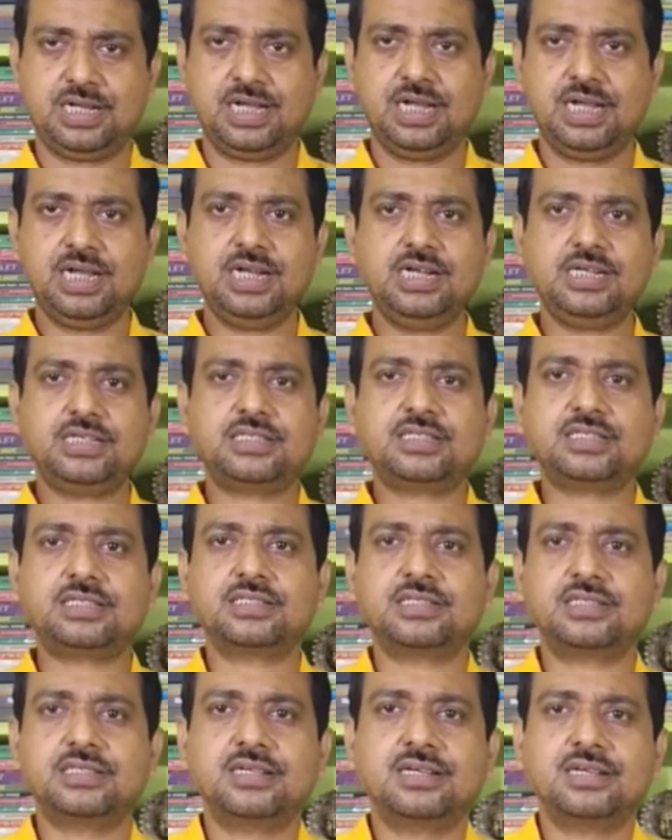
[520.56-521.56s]
in
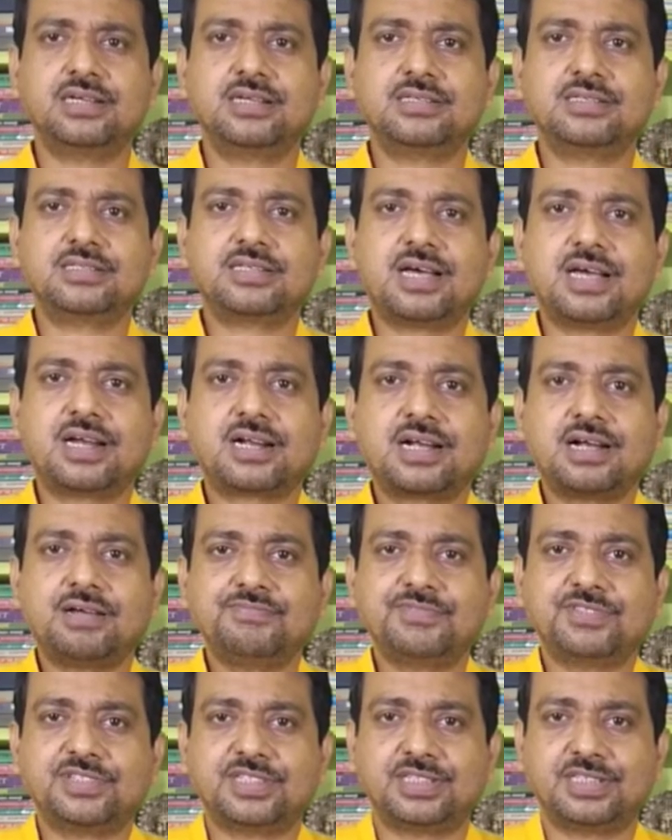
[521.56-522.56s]
its
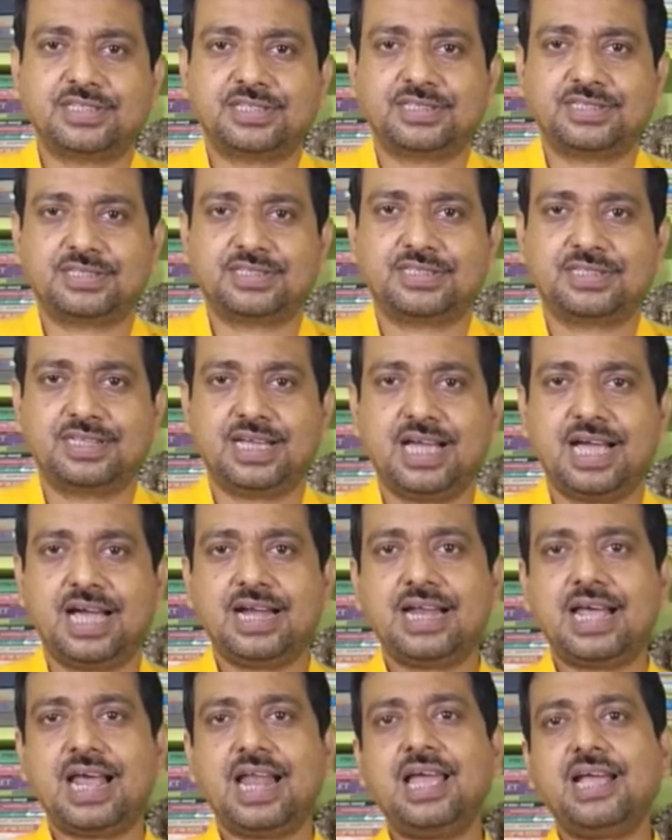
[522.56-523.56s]
circumstance.
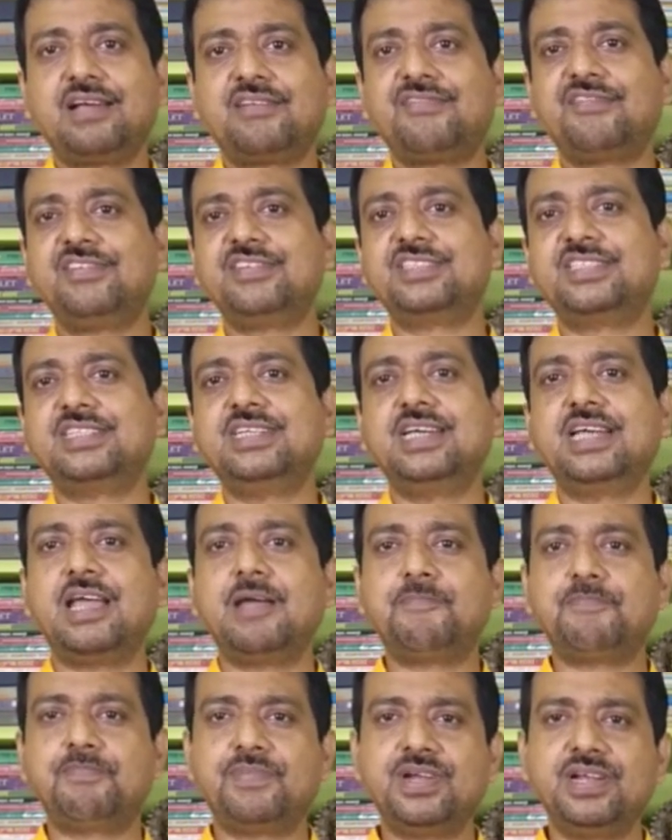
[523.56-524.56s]
And like freshening
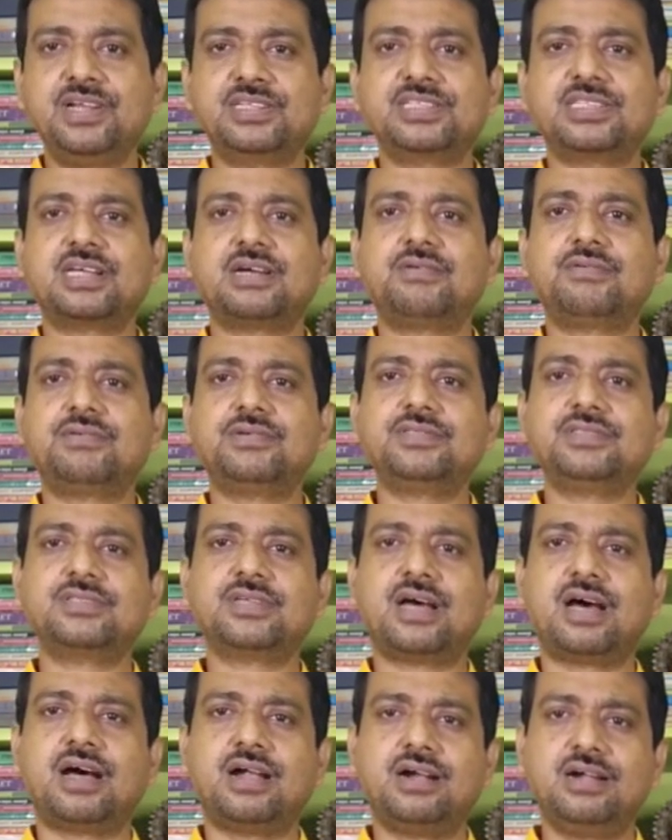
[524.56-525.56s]
April showers,
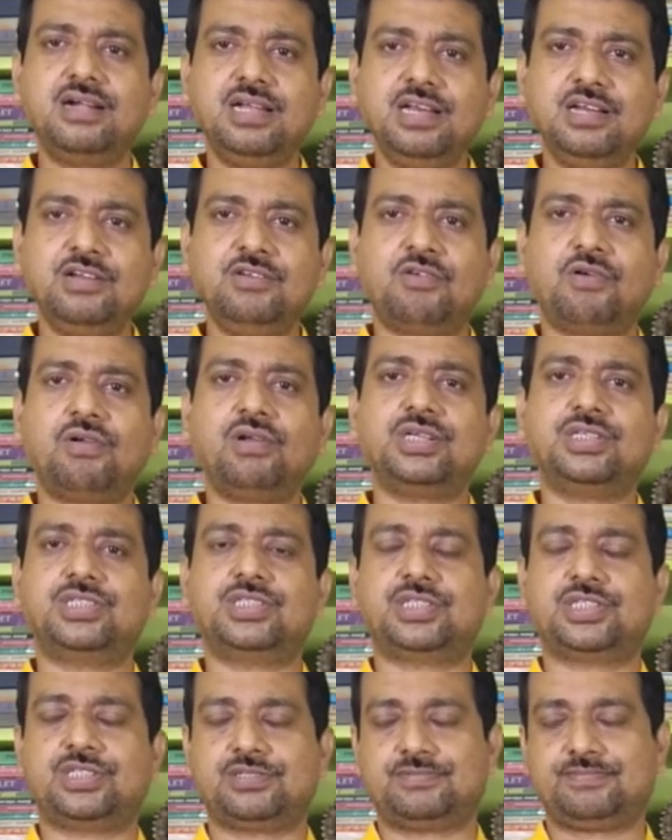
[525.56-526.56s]
early
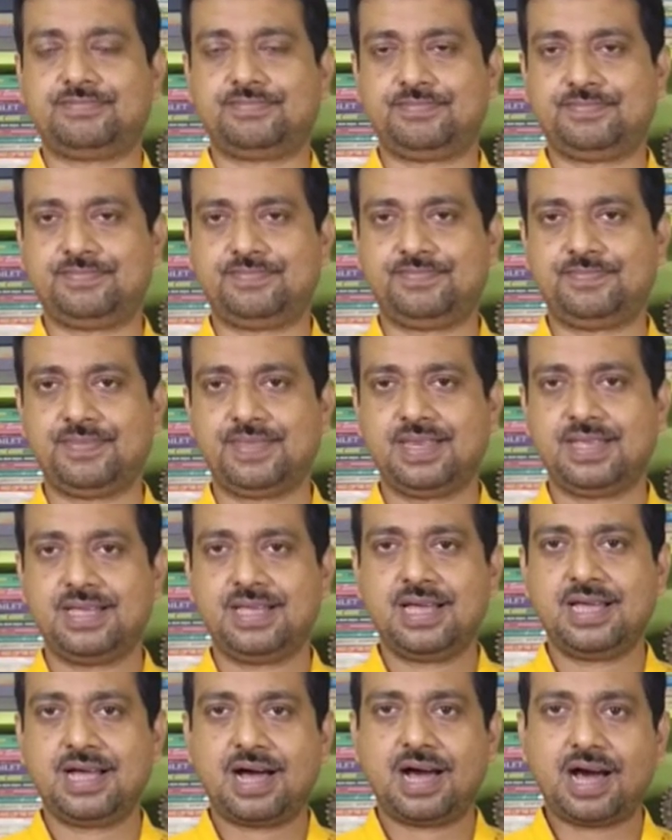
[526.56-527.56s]
knowledge,
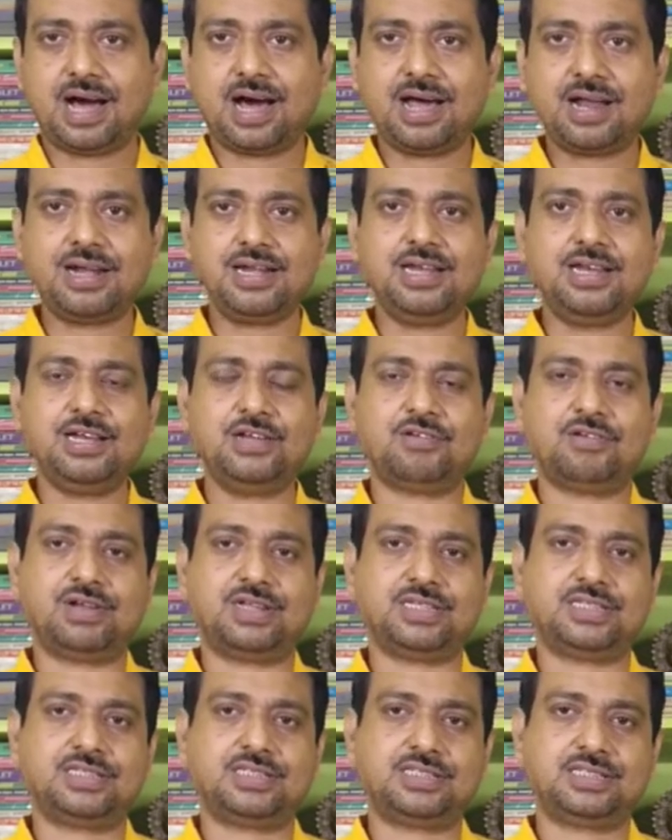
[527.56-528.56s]

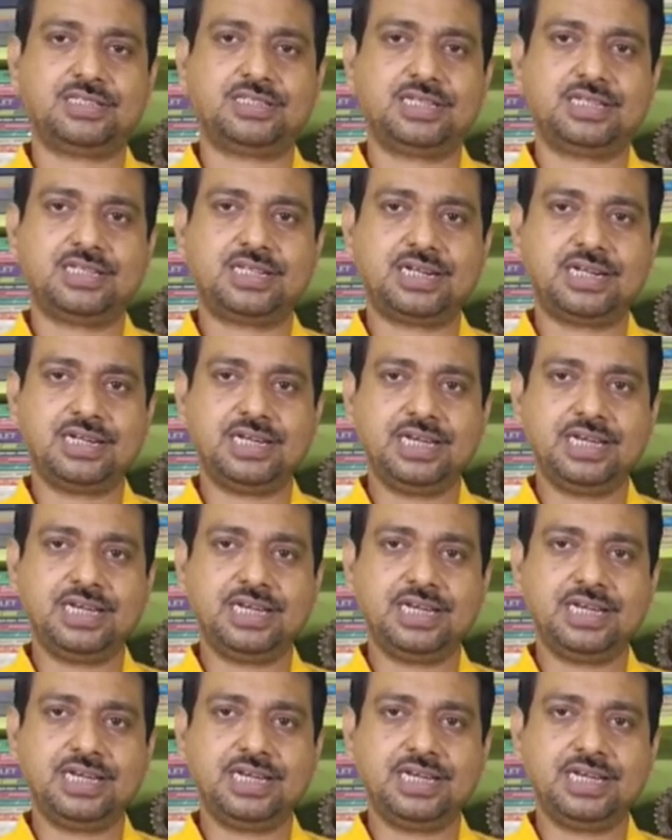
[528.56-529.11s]
the